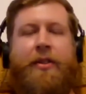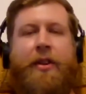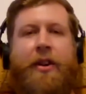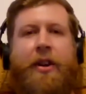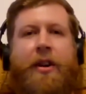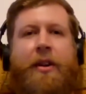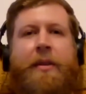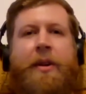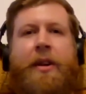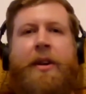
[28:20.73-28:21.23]

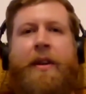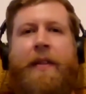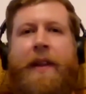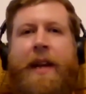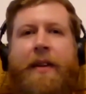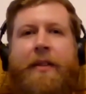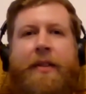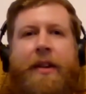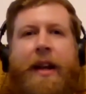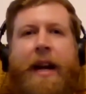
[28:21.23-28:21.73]
So,
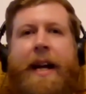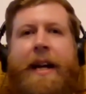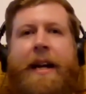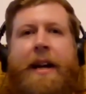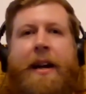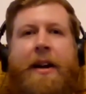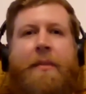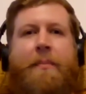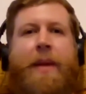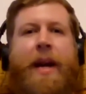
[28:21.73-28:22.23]
things like
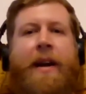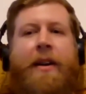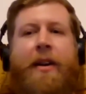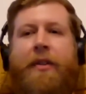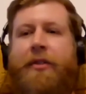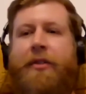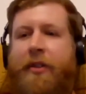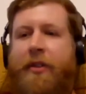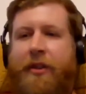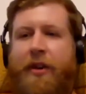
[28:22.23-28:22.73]
um,
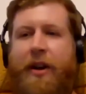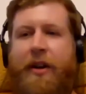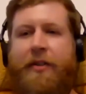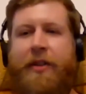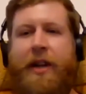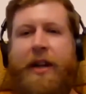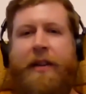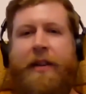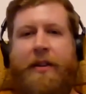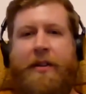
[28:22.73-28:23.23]

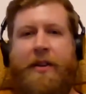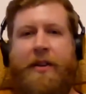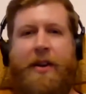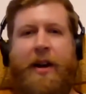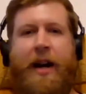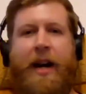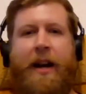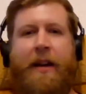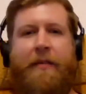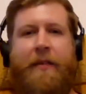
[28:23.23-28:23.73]
anosognosia, the
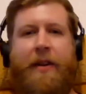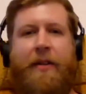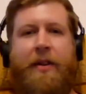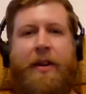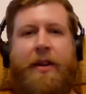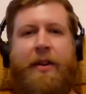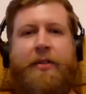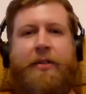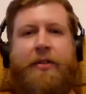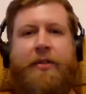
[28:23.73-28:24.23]
denial of
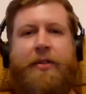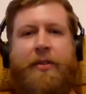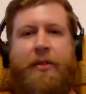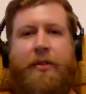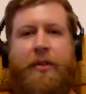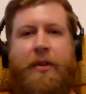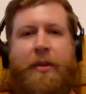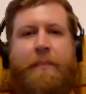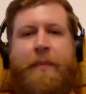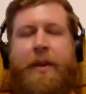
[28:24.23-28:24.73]
illness,
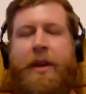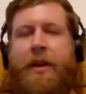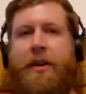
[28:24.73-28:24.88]
or